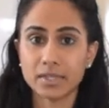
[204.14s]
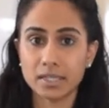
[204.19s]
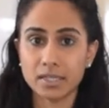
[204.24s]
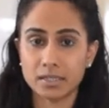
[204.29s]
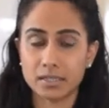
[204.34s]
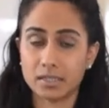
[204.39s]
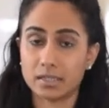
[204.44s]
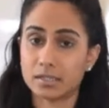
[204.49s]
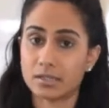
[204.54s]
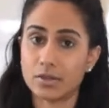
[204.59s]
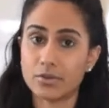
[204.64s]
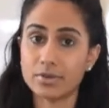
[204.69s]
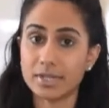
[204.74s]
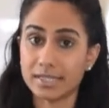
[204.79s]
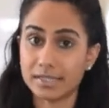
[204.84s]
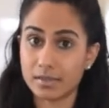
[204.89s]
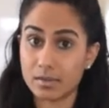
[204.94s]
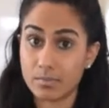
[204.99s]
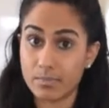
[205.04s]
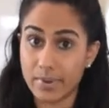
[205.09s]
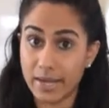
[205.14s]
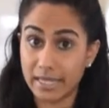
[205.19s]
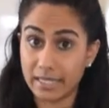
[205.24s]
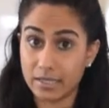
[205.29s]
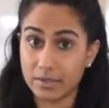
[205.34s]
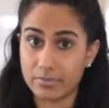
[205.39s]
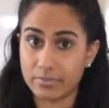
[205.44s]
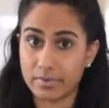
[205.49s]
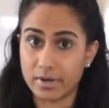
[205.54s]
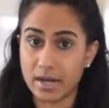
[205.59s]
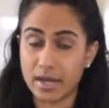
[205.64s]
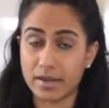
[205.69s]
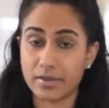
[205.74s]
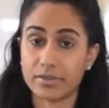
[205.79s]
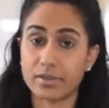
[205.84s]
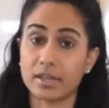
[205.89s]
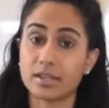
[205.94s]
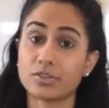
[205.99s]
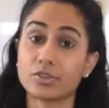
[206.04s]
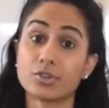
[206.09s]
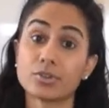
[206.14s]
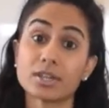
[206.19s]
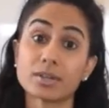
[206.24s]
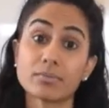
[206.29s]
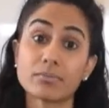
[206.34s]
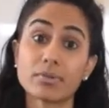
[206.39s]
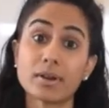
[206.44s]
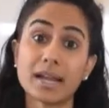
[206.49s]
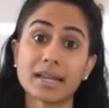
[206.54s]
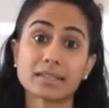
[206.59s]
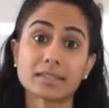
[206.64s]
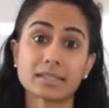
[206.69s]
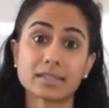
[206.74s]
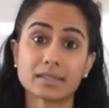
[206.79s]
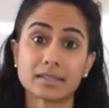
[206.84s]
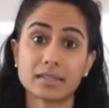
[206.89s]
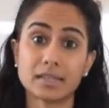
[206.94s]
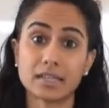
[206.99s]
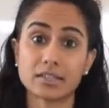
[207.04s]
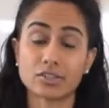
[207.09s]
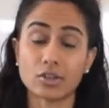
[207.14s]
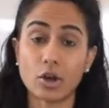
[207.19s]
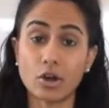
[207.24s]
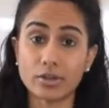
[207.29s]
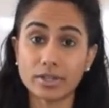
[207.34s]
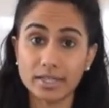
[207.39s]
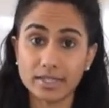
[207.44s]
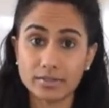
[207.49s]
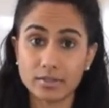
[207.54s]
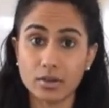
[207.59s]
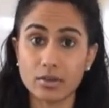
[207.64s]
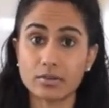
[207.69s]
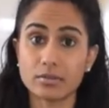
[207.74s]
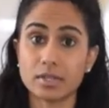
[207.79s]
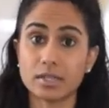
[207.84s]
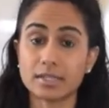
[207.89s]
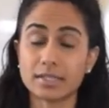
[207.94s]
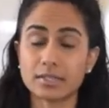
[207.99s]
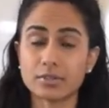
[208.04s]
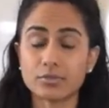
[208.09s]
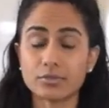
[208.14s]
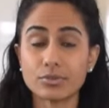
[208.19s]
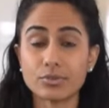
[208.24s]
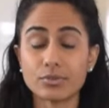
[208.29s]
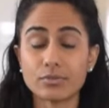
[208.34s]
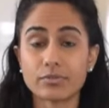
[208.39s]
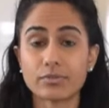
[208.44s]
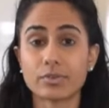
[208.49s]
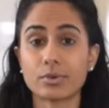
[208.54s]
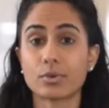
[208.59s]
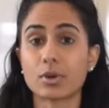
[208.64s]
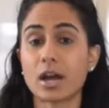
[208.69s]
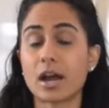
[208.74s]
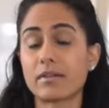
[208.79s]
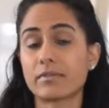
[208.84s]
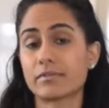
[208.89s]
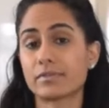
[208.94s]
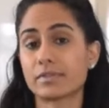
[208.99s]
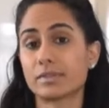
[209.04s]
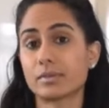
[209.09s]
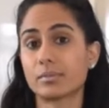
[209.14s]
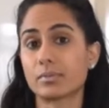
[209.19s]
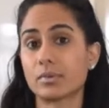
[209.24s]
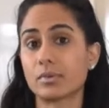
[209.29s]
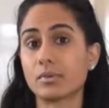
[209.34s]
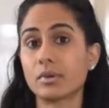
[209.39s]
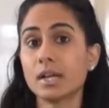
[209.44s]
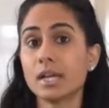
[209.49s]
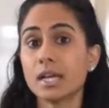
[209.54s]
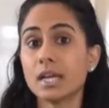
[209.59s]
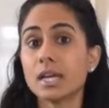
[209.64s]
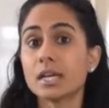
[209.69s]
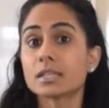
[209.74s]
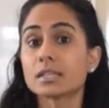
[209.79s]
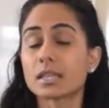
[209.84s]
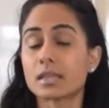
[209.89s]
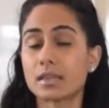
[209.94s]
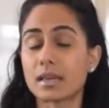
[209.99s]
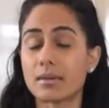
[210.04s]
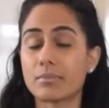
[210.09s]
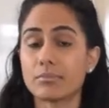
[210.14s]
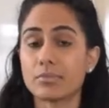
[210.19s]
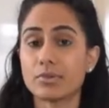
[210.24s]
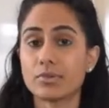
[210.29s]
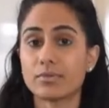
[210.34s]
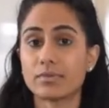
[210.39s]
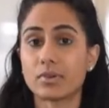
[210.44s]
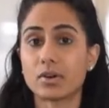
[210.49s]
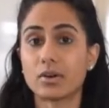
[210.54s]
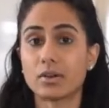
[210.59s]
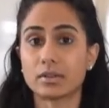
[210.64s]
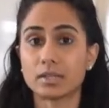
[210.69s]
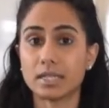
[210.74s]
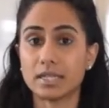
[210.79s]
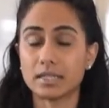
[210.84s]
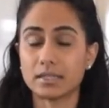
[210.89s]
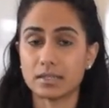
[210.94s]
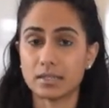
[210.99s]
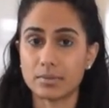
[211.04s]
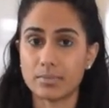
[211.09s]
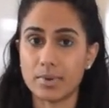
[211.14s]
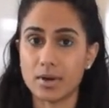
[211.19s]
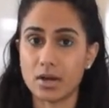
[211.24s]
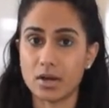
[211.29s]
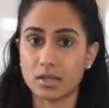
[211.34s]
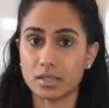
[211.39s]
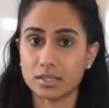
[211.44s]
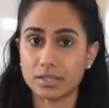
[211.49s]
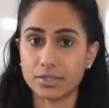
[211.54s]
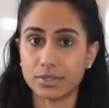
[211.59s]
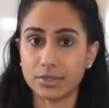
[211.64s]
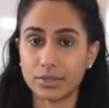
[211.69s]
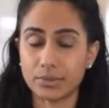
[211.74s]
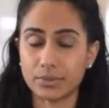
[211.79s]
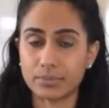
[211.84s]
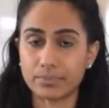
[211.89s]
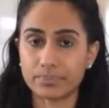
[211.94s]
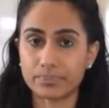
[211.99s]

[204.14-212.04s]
and it's known as the belly breath, and you can practice this on its own until you feel comfortable to then move on into part 2.